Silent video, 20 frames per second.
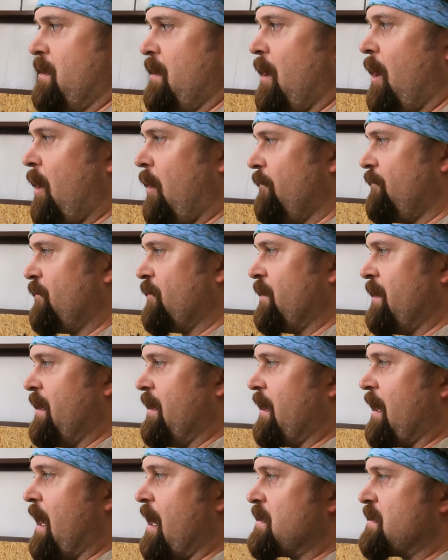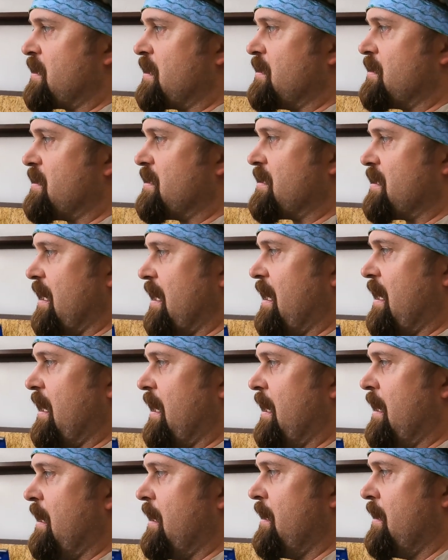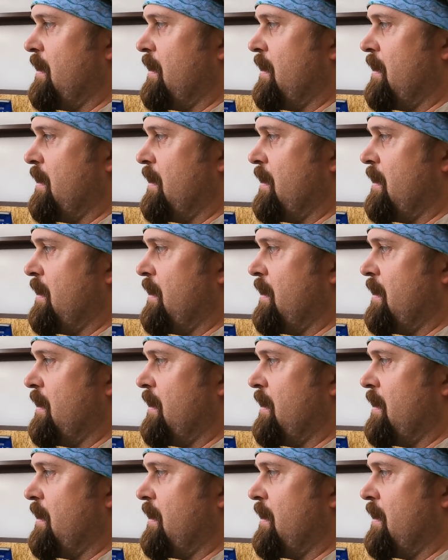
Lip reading: Hopefully you guys can see